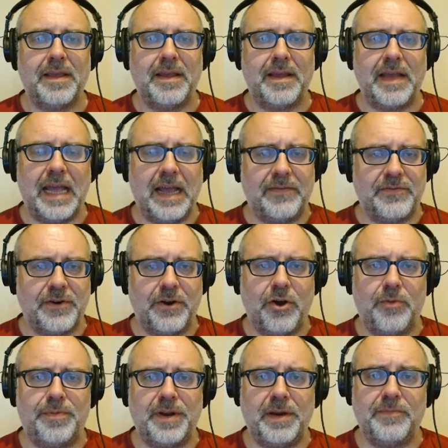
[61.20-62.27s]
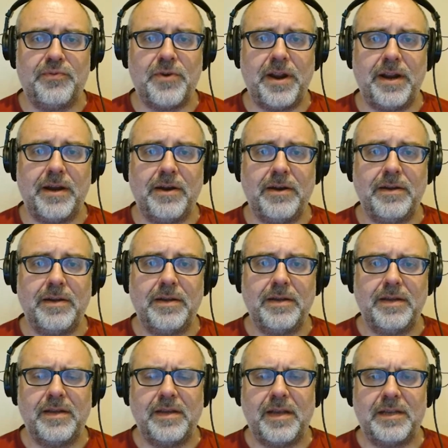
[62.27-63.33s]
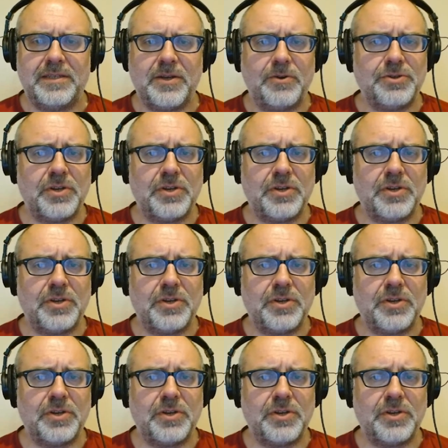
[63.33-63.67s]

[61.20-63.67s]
After an opening prayer, a social